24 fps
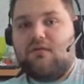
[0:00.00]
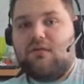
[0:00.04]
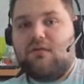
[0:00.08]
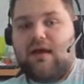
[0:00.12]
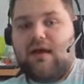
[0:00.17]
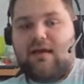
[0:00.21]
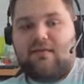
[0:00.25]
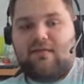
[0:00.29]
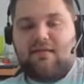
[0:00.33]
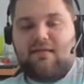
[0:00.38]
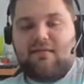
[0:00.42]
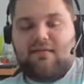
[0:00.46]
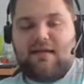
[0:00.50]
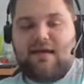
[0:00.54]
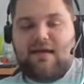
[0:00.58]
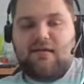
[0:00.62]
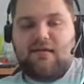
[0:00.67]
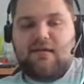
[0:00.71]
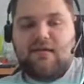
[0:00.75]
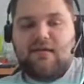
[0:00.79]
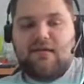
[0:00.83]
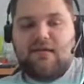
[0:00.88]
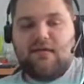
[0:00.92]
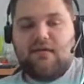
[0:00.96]
as I said,
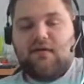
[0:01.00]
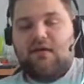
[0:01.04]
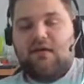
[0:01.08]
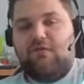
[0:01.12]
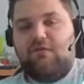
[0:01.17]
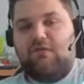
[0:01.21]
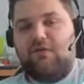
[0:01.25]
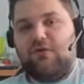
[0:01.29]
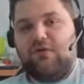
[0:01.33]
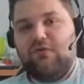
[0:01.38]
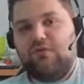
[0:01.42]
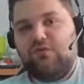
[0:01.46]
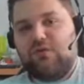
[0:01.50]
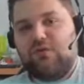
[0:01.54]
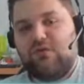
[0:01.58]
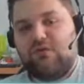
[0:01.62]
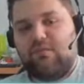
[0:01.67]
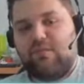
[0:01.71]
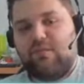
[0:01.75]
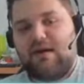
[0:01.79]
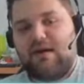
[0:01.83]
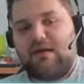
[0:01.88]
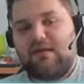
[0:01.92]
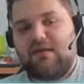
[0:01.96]
if you lose 200
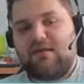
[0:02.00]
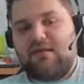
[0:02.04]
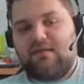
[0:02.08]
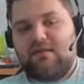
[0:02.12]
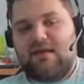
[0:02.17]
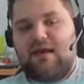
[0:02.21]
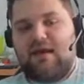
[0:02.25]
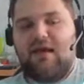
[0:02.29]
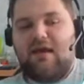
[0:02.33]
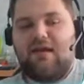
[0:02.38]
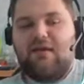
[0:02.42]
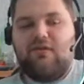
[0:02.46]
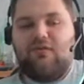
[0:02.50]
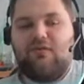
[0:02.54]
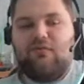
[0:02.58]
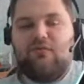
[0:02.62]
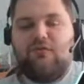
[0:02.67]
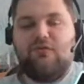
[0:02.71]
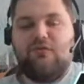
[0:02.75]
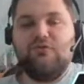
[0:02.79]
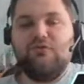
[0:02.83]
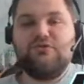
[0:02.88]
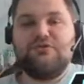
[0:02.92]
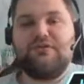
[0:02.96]
buy-ins and you
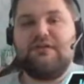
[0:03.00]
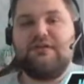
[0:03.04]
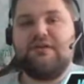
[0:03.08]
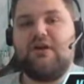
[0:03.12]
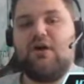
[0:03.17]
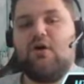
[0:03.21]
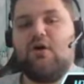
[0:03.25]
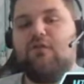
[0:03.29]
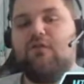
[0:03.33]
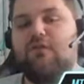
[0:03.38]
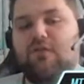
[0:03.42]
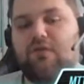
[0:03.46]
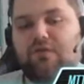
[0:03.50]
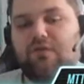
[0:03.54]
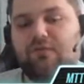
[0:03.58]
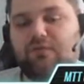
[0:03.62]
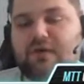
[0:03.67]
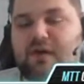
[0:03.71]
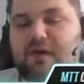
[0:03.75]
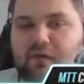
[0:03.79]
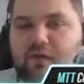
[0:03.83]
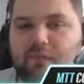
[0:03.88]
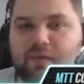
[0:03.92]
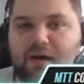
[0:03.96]
usually go for
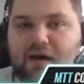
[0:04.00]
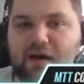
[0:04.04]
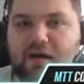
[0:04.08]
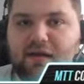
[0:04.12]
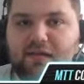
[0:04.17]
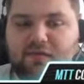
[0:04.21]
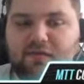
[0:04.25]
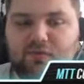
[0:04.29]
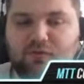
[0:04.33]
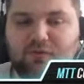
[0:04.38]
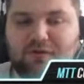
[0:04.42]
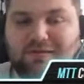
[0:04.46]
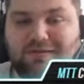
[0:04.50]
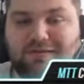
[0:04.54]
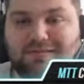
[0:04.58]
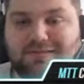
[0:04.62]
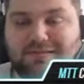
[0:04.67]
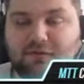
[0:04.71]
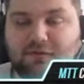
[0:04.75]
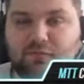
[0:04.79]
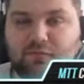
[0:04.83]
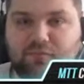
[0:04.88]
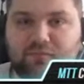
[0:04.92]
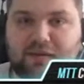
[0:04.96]
300 buy-ins, you can
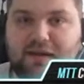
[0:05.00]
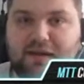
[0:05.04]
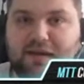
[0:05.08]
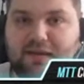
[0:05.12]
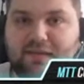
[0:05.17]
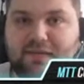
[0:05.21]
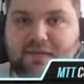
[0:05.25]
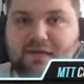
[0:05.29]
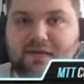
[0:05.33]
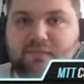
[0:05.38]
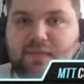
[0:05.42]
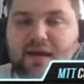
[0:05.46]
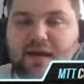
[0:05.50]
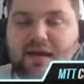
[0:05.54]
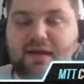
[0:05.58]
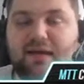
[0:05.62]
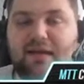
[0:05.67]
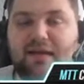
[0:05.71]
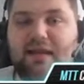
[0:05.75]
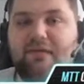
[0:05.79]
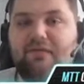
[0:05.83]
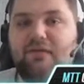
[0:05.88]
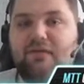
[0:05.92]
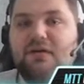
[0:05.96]
still play at that
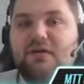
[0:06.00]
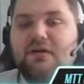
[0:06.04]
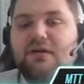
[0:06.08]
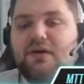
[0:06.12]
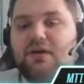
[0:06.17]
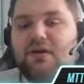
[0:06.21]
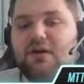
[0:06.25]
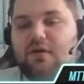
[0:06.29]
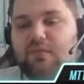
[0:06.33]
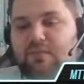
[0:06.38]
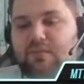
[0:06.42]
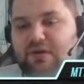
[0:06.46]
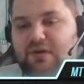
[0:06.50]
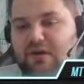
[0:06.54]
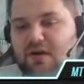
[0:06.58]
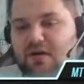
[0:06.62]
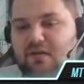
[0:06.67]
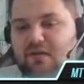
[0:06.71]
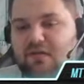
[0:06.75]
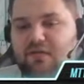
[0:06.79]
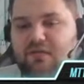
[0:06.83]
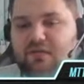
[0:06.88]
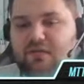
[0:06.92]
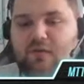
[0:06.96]
buy-in level
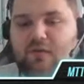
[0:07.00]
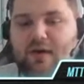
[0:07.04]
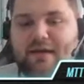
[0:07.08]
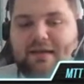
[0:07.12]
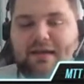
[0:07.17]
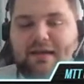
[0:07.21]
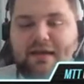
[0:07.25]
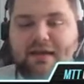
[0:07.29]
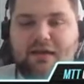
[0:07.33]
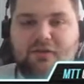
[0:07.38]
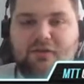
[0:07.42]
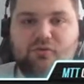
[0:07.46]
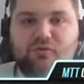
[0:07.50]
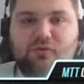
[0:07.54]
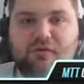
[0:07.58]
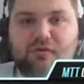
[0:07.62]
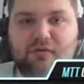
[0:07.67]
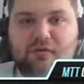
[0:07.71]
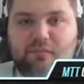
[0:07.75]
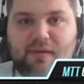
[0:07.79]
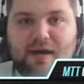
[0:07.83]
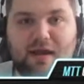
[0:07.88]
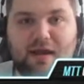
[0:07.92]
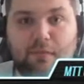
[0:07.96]
because you had like a
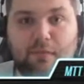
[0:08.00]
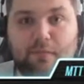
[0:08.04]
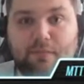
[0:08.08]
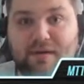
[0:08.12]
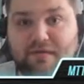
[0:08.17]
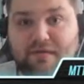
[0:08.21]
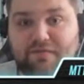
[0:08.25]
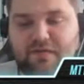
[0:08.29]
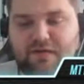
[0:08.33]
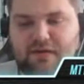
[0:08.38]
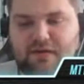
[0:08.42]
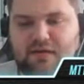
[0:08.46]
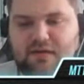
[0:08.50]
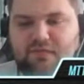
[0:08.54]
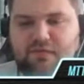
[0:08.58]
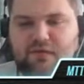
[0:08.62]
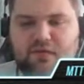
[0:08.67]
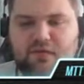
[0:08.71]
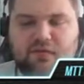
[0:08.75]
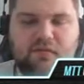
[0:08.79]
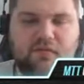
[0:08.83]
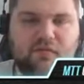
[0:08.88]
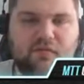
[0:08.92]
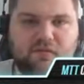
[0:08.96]
200 buy-in buffer
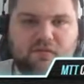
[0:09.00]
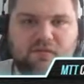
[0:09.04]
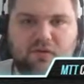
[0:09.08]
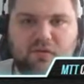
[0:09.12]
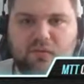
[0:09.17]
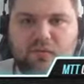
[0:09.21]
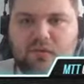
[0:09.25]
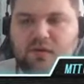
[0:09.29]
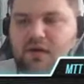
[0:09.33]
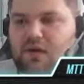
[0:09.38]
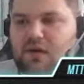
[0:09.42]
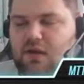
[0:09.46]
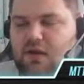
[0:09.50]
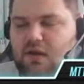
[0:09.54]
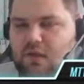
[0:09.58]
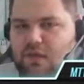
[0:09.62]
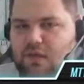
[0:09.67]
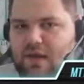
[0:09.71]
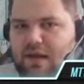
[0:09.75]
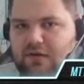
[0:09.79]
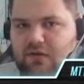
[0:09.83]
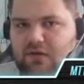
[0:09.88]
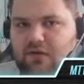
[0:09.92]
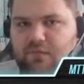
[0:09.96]
even. So
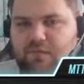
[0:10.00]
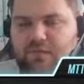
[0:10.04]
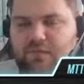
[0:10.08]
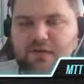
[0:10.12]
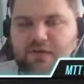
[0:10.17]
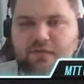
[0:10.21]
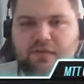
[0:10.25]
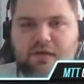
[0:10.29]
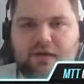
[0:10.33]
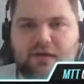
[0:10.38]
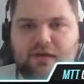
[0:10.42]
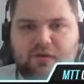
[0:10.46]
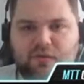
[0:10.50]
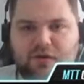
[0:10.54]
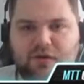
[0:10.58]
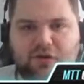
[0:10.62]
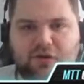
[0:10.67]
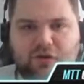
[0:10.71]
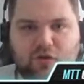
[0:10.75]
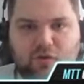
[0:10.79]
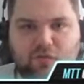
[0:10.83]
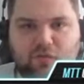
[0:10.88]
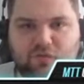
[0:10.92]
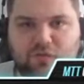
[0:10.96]
that could be a thing you can
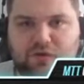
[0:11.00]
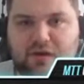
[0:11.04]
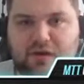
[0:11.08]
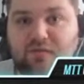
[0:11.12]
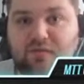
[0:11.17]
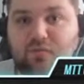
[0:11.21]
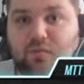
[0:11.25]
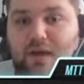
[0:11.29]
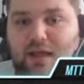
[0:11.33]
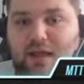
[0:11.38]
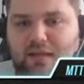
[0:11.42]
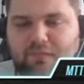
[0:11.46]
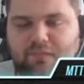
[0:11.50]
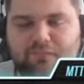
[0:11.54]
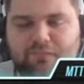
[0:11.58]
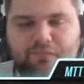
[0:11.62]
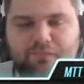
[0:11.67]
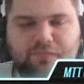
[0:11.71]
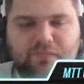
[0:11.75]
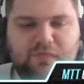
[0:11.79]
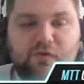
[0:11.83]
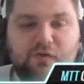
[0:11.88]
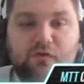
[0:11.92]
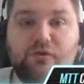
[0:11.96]
go for as well.
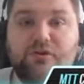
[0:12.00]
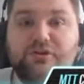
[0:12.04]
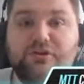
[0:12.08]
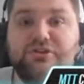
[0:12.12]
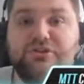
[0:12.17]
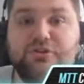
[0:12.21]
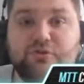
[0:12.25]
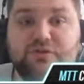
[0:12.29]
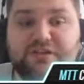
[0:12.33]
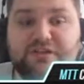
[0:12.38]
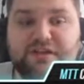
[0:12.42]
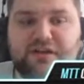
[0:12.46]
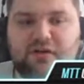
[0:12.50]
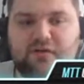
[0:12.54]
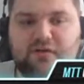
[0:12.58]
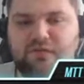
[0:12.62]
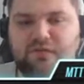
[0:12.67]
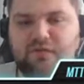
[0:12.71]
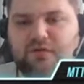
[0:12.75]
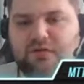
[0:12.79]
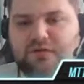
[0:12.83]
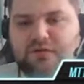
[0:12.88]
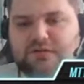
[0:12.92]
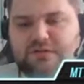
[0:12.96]
You're choosing, of
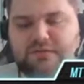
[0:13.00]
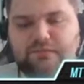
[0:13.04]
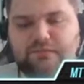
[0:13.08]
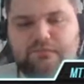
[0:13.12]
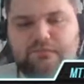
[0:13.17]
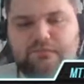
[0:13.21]
course.